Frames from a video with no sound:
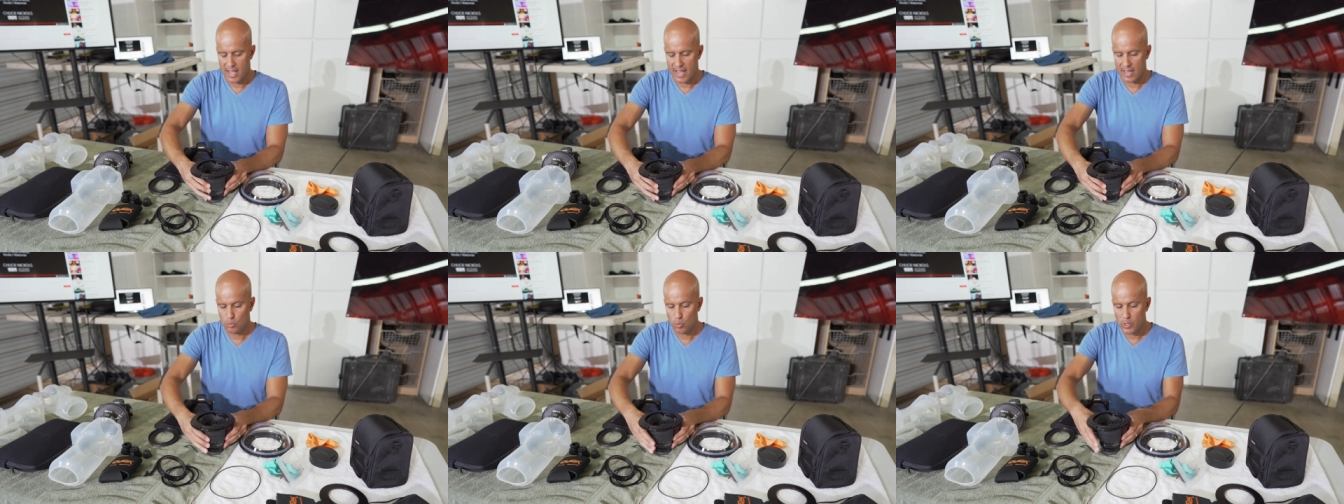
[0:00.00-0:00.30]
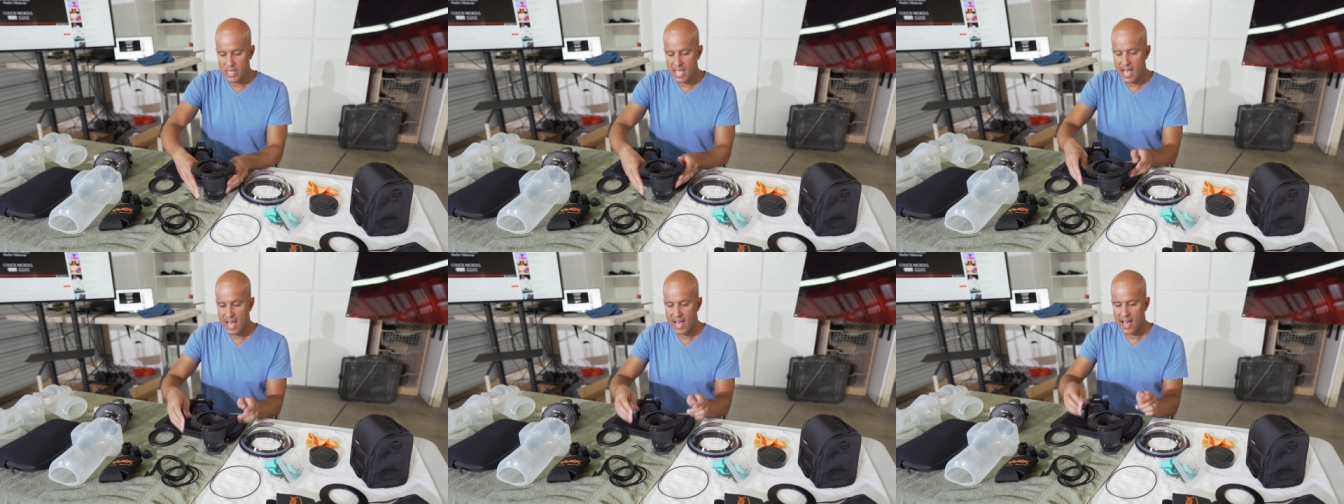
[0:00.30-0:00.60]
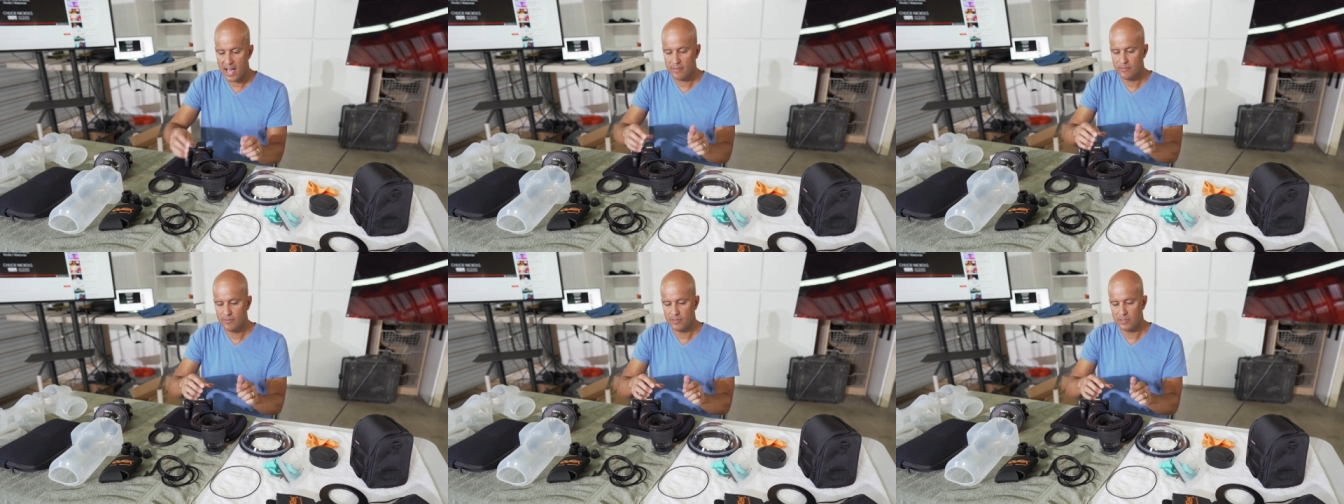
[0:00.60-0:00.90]
And we
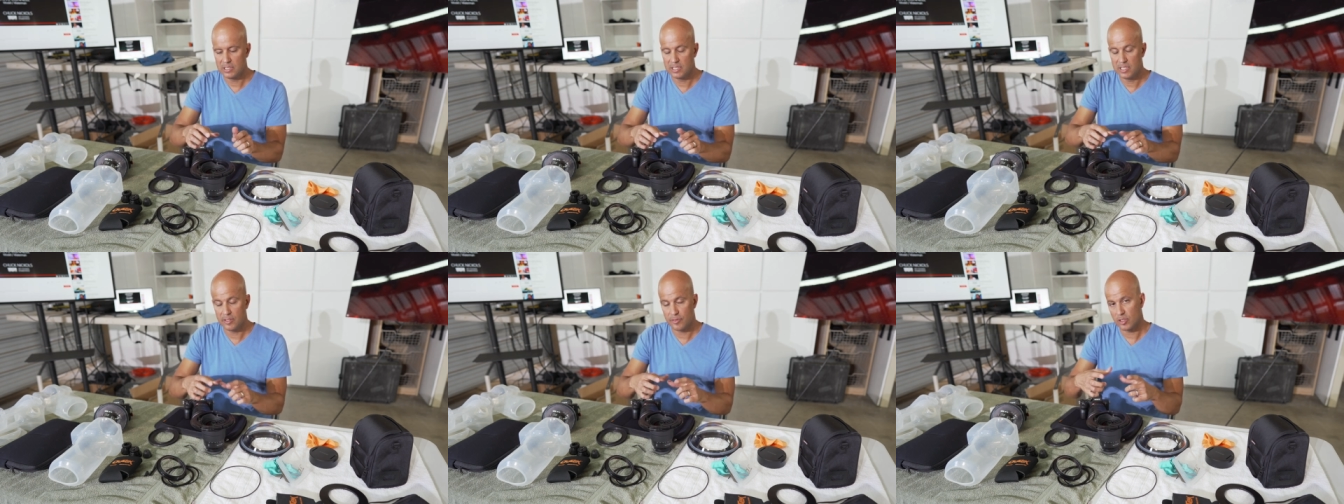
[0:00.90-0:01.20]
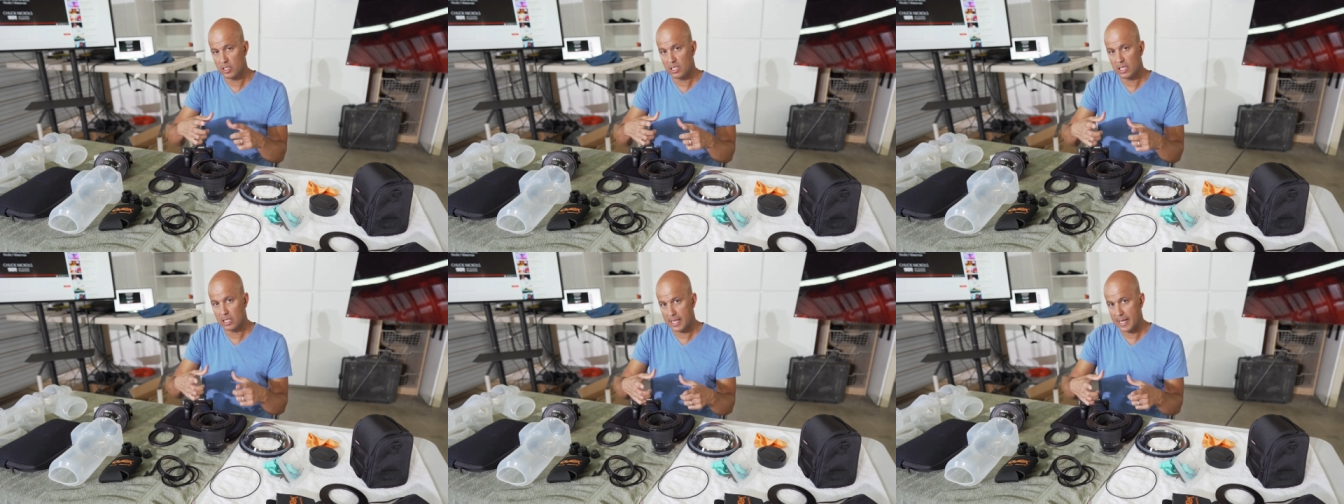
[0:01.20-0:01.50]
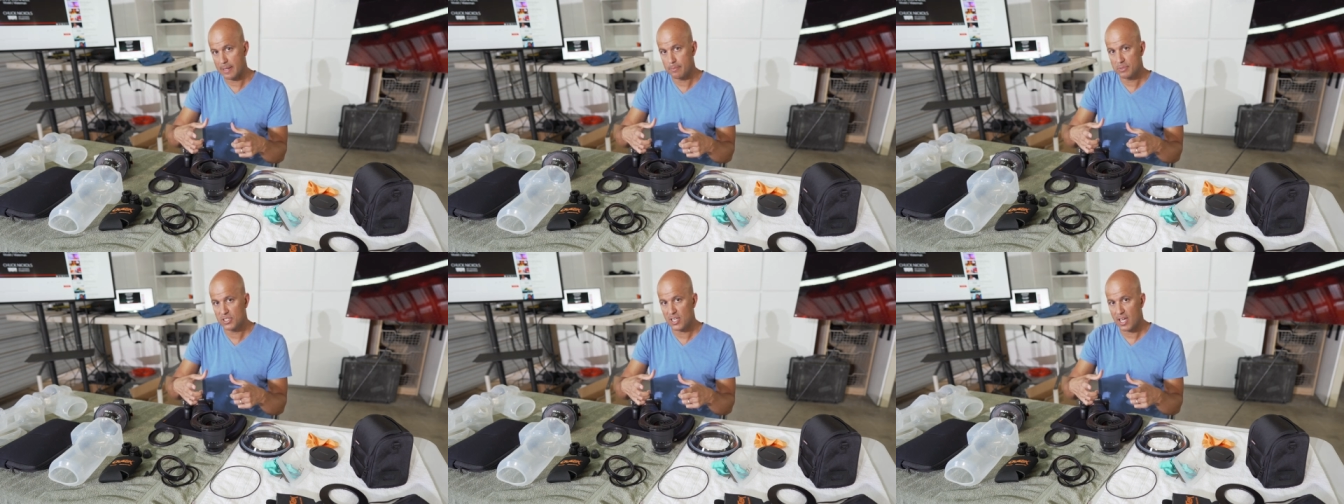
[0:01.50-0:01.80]
have different
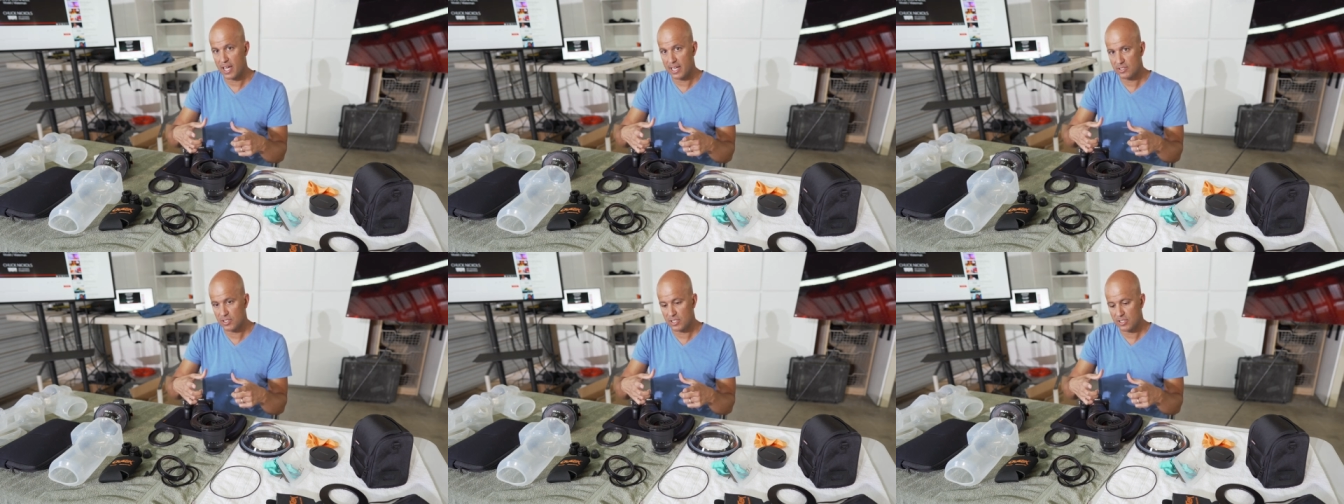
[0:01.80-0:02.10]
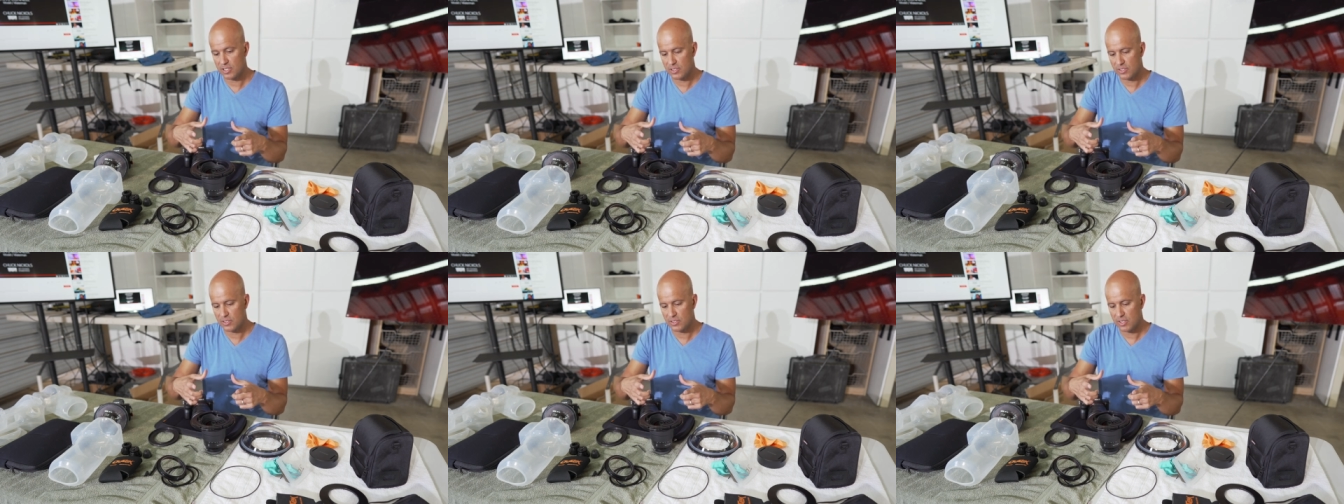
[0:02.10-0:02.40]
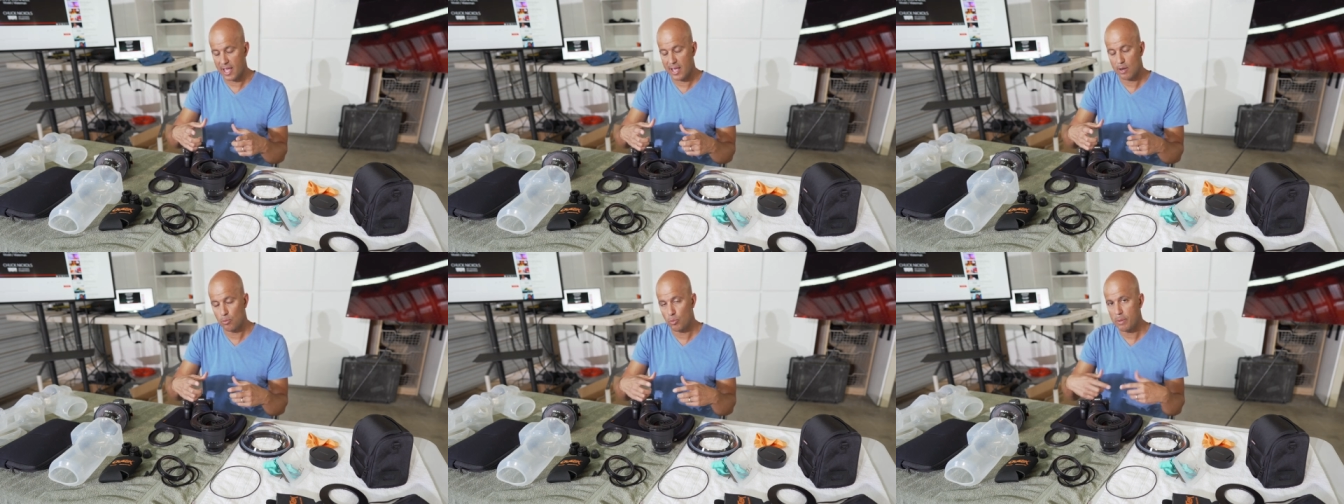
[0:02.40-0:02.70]
clamp
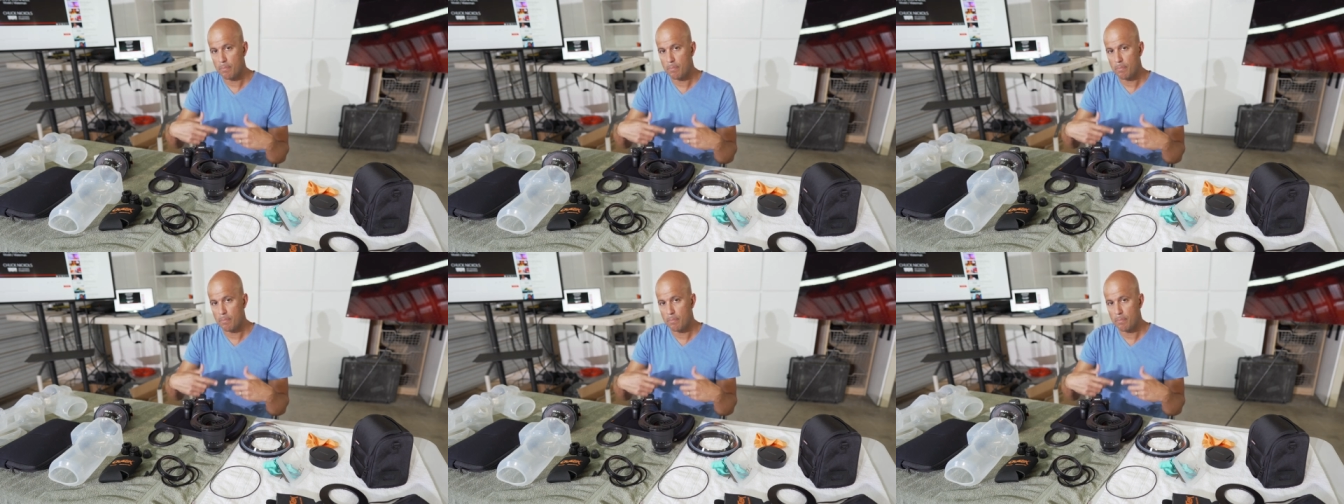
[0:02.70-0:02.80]
sizes, and